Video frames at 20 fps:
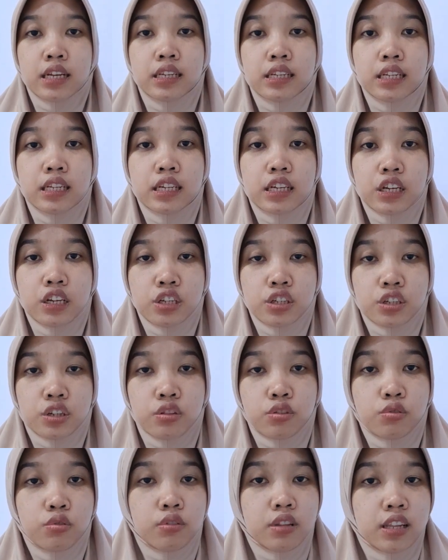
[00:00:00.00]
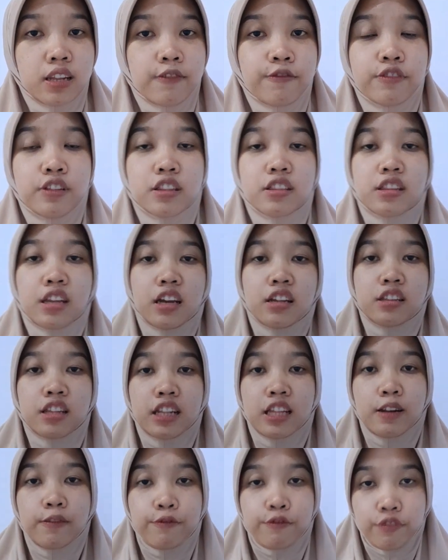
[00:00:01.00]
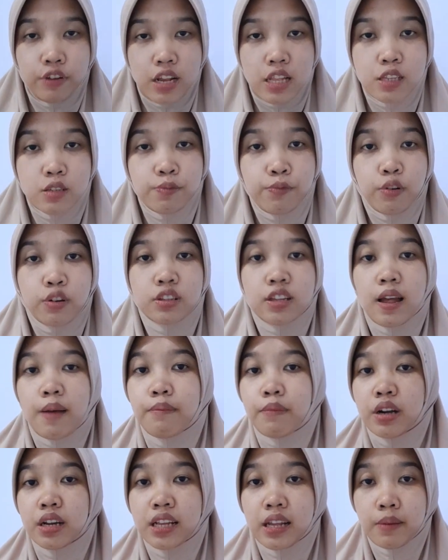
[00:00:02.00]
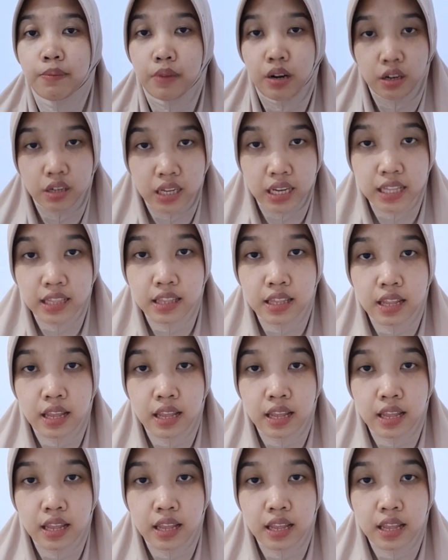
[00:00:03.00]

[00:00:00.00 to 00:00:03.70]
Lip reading: decision to leave the title in French for the American market,